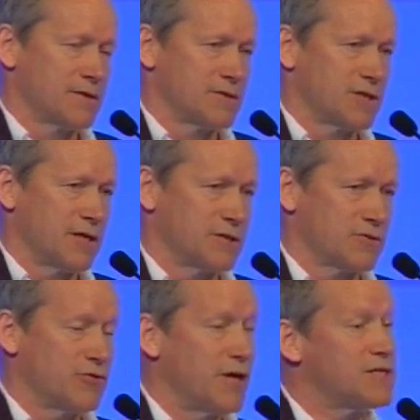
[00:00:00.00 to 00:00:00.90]
said
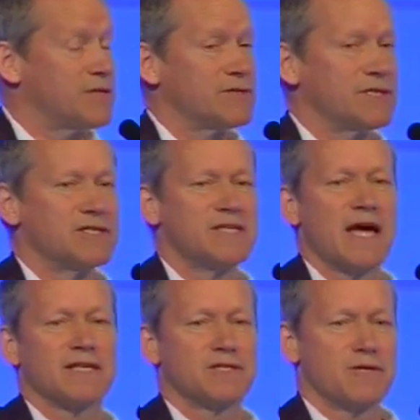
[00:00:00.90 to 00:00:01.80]
creativity is the
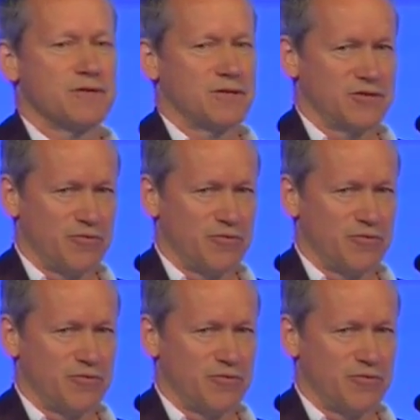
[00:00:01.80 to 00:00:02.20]
antithesis